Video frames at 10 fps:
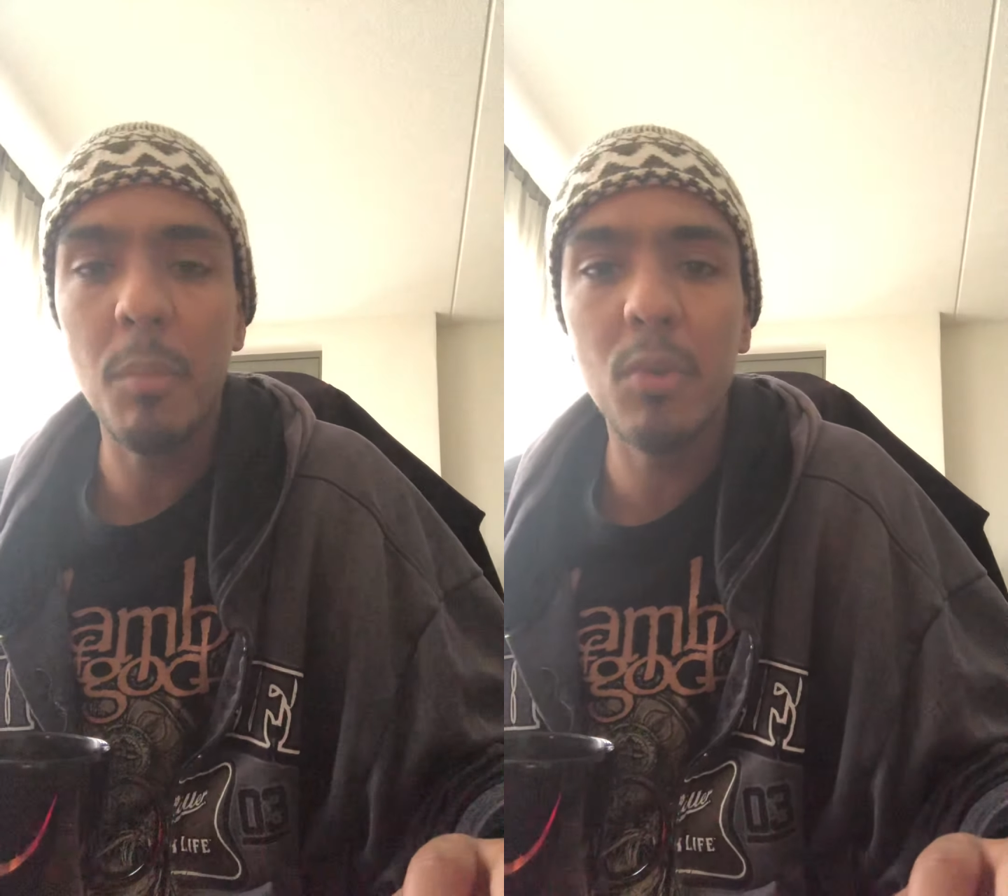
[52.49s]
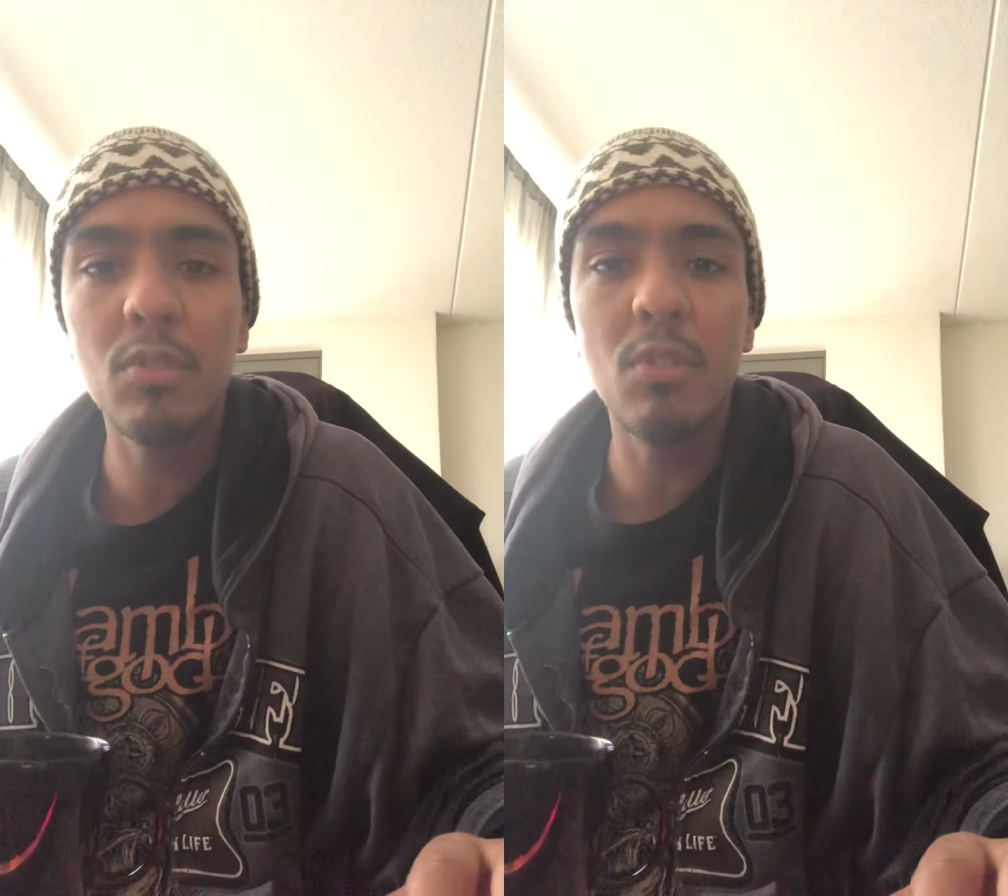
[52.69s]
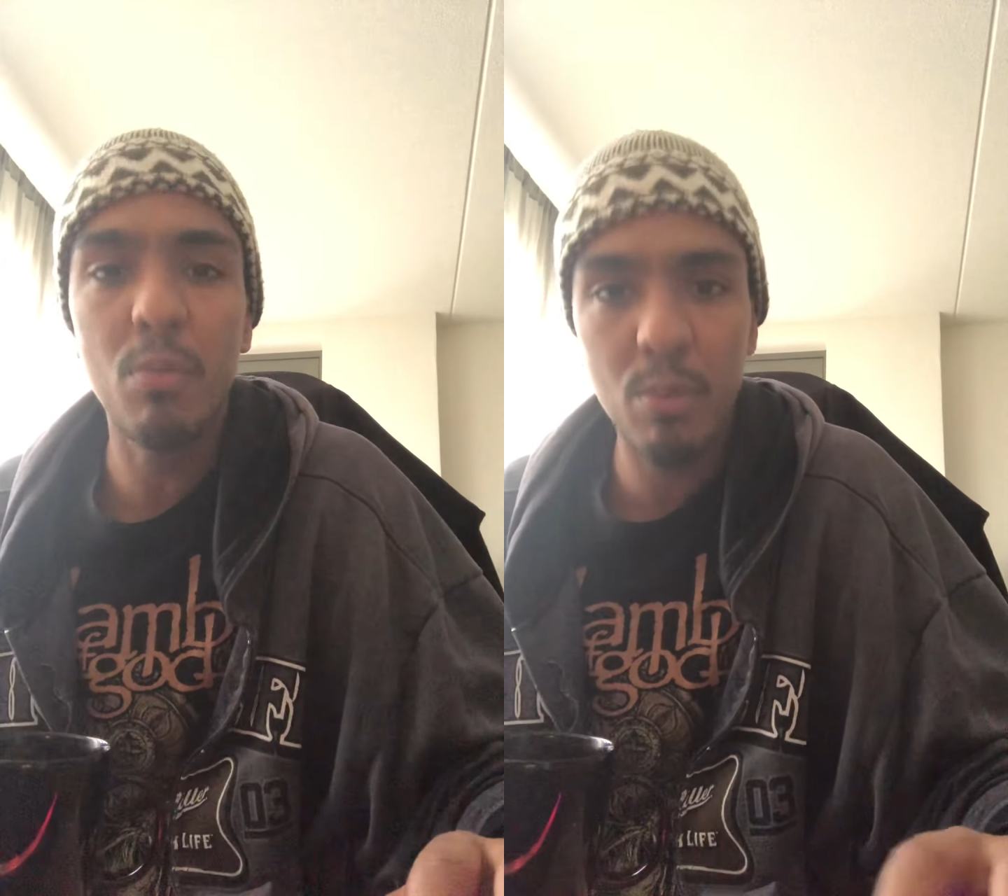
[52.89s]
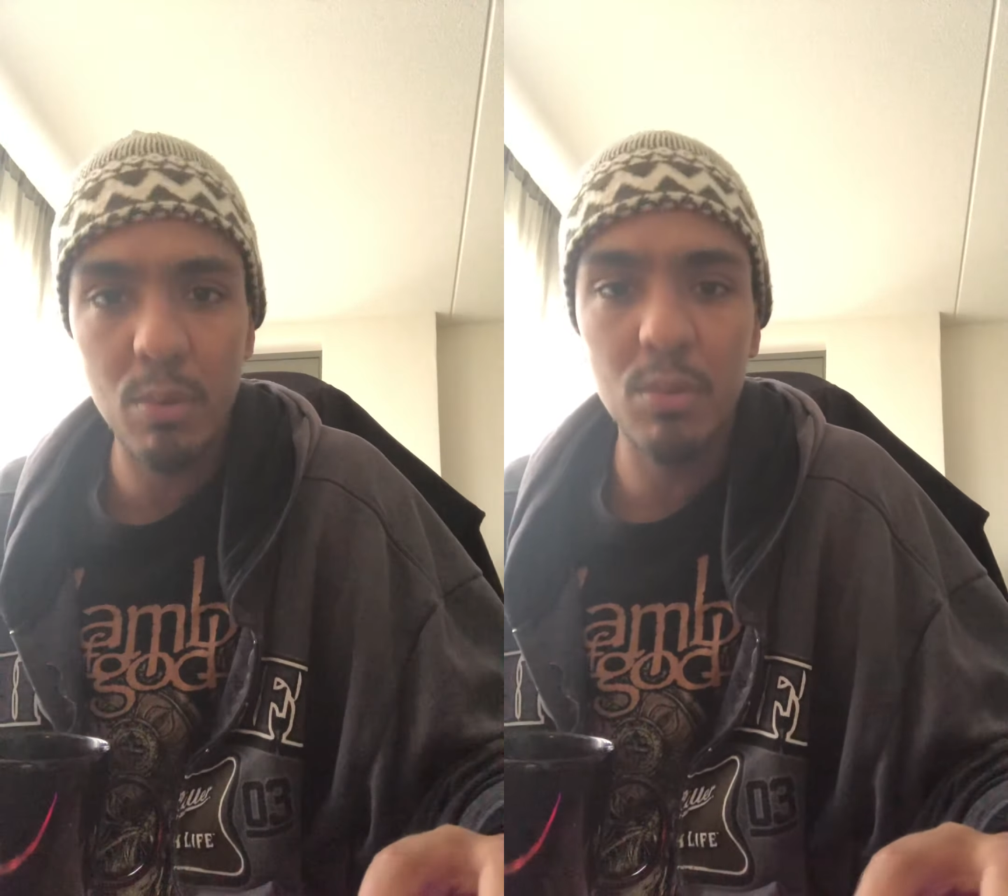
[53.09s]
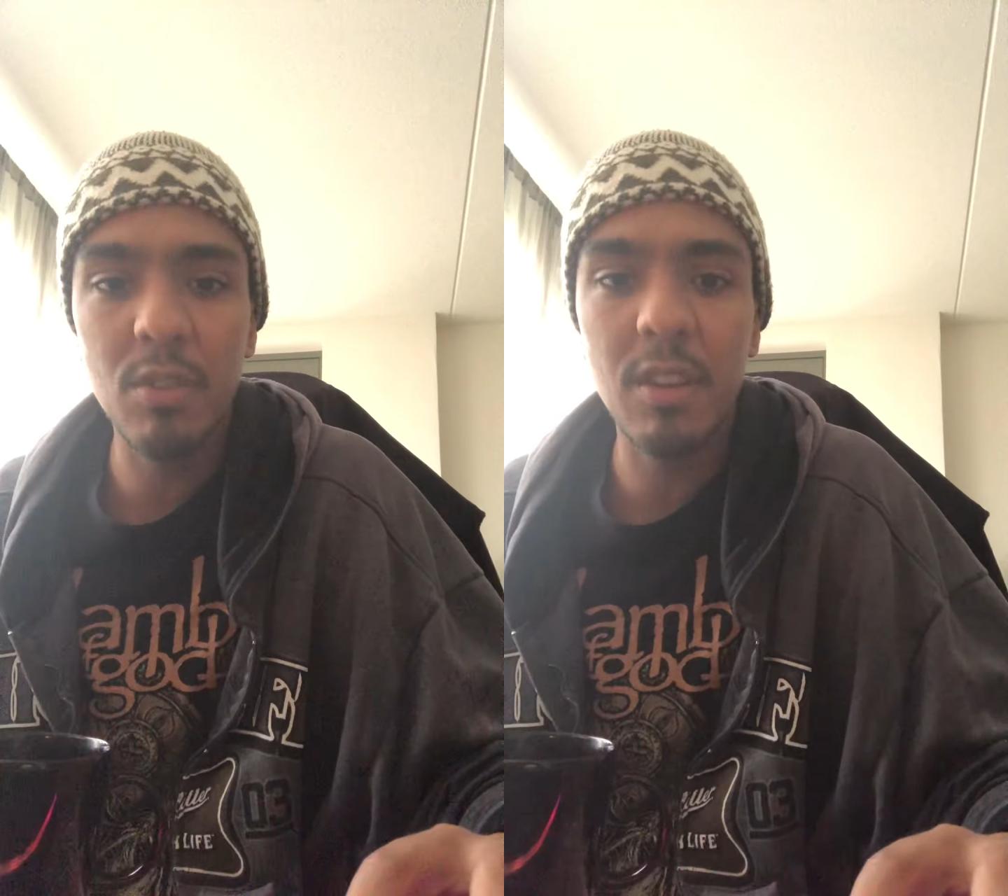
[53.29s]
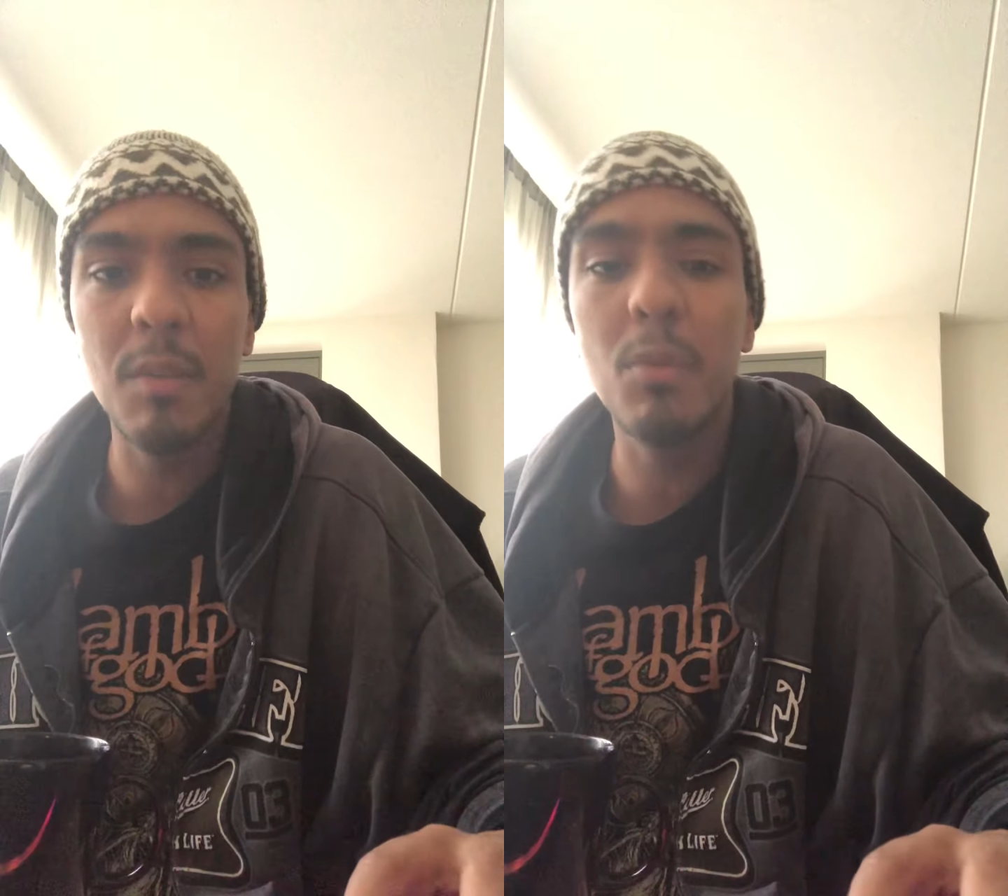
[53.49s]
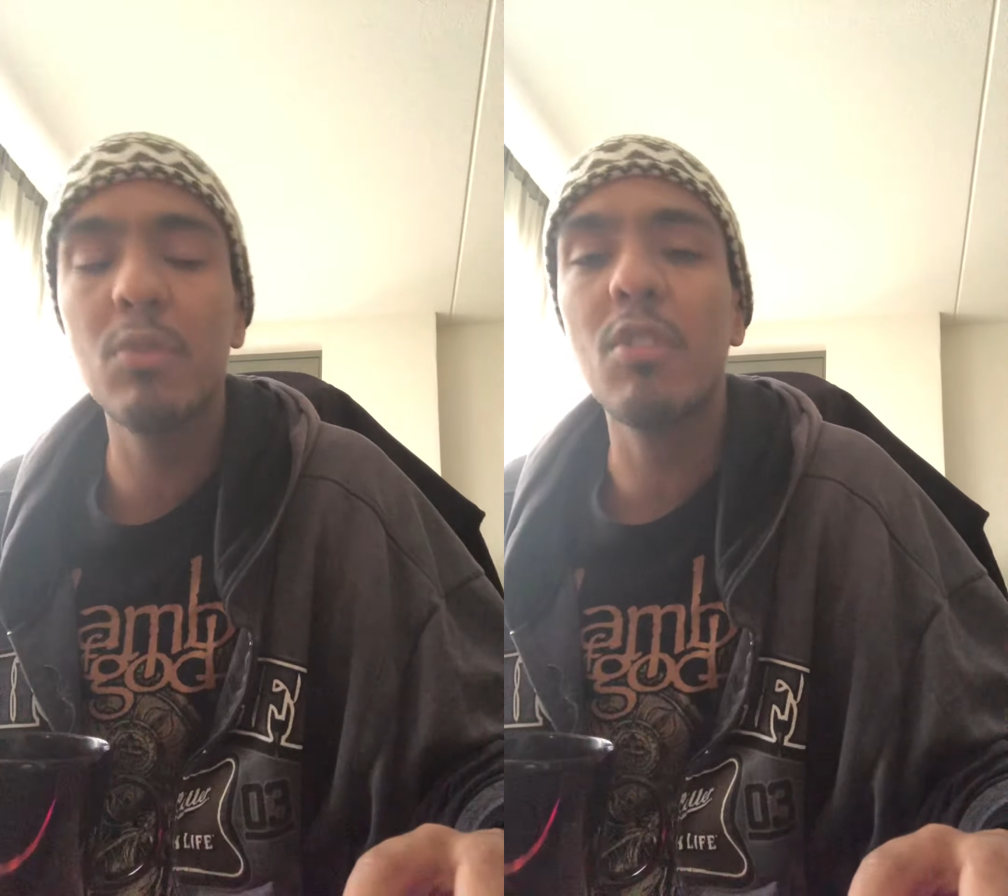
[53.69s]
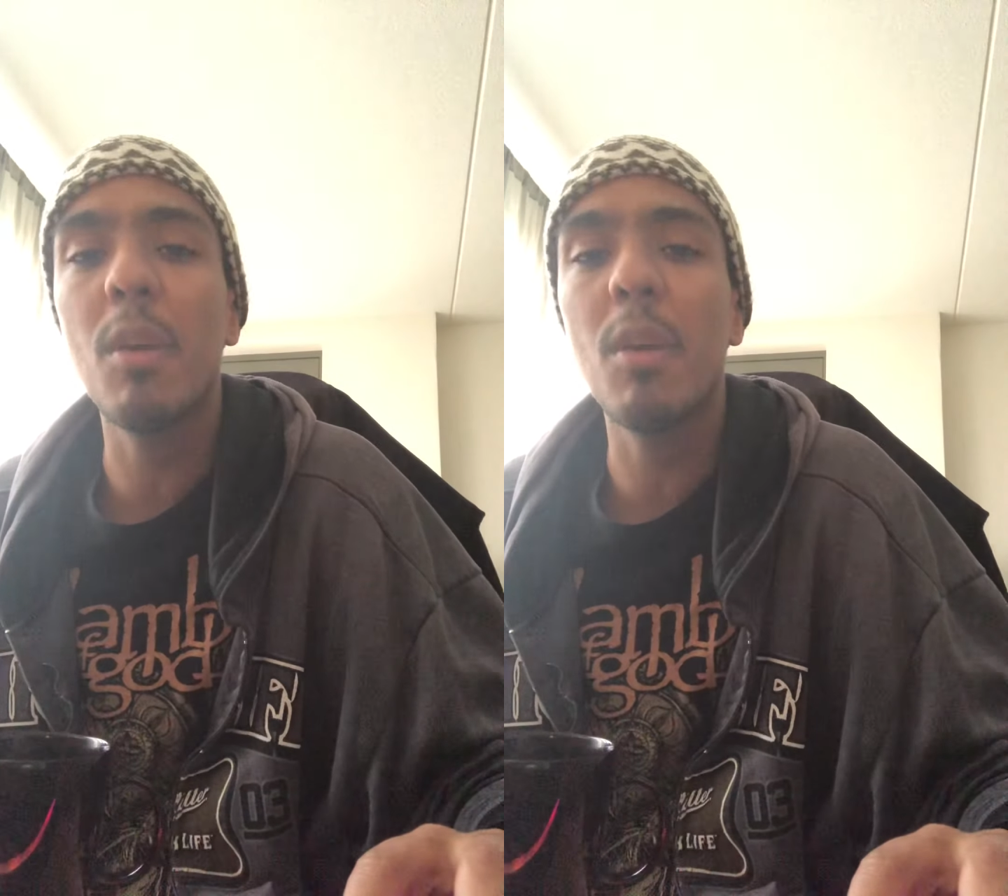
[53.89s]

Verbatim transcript: The most rude and the most